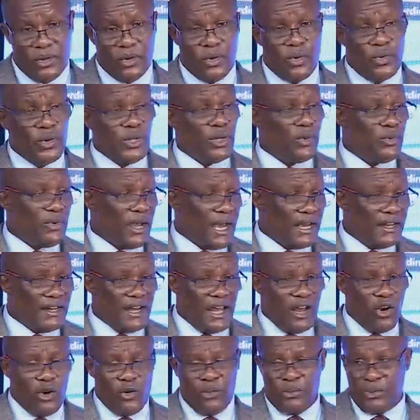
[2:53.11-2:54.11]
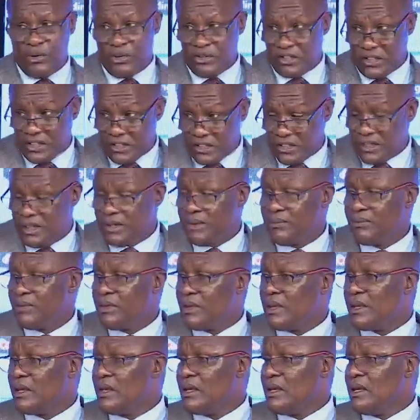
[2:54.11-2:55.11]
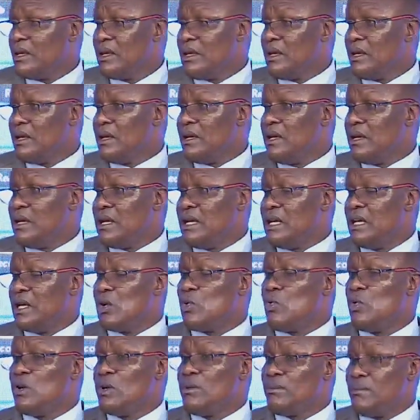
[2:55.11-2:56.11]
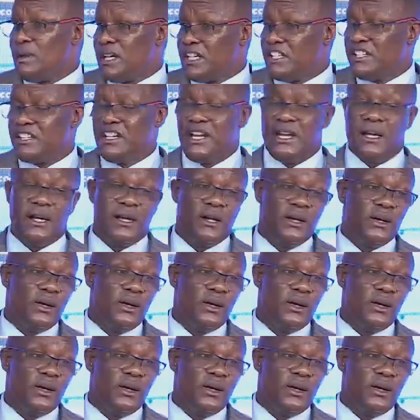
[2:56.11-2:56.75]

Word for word: which we are now processing in equal measure,